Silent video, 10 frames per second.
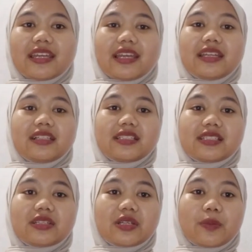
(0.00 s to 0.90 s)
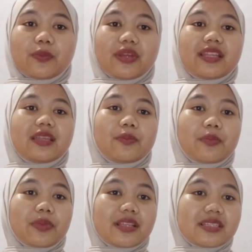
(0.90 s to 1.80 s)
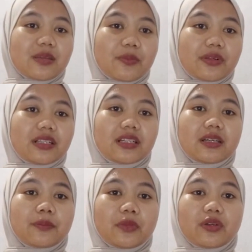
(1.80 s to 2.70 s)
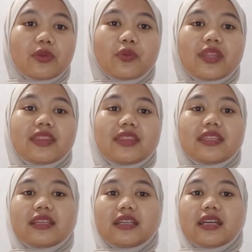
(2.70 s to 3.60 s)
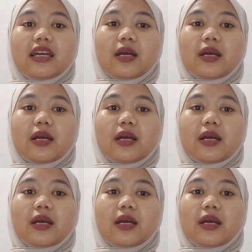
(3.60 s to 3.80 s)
and also repay the principal amount when the